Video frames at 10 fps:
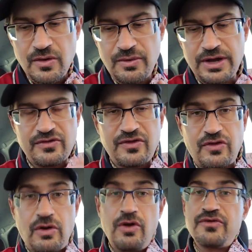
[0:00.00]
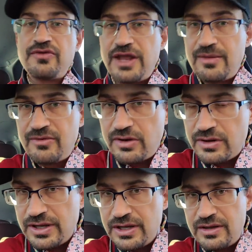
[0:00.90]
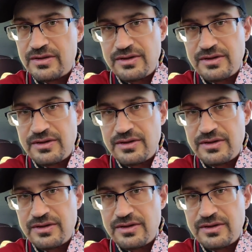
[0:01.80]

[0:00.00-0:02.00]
What else is there? Oh, there's an Amazon link.